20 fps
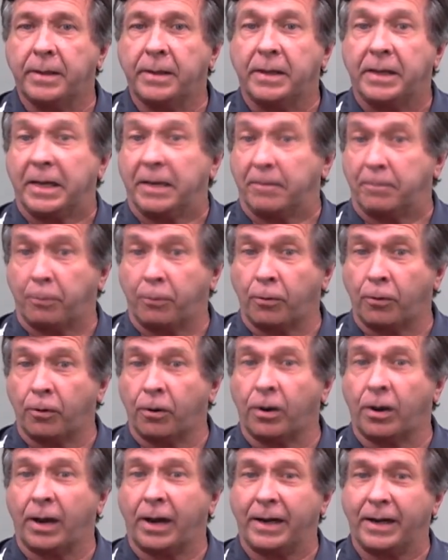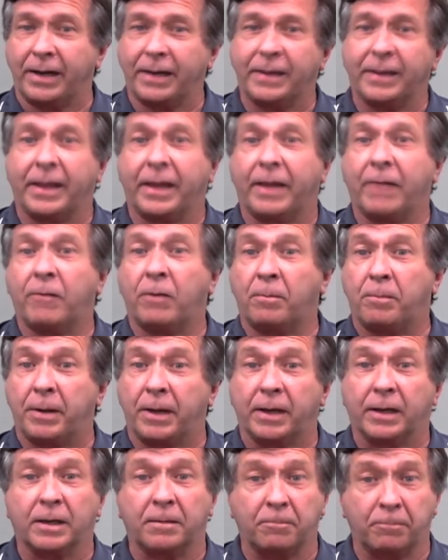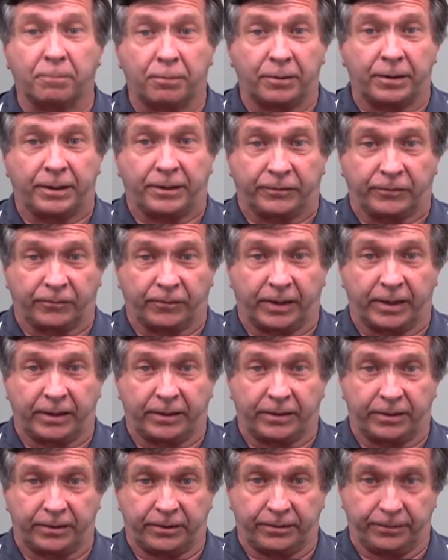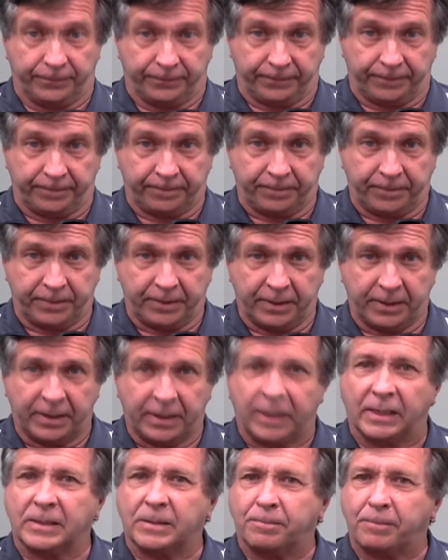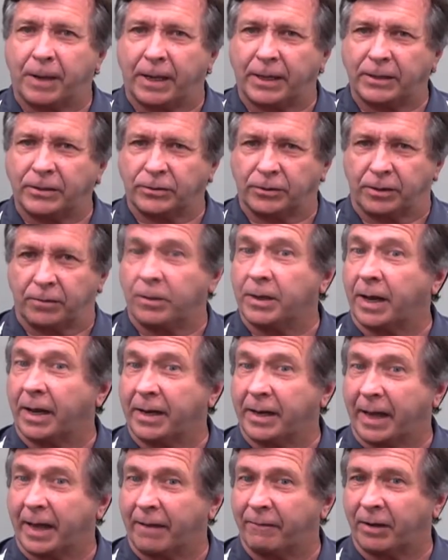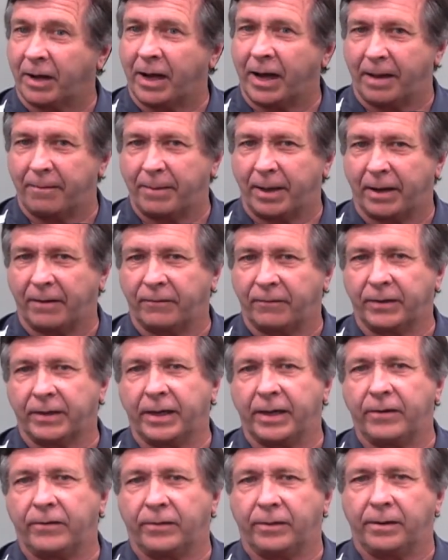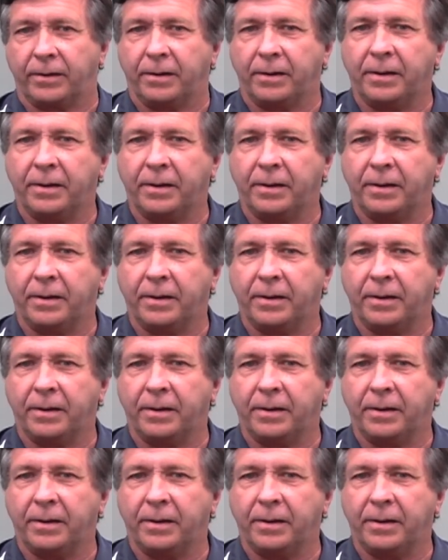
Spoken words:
In poor lighting, they will be a complete strain to use, especially when I have a high magnification.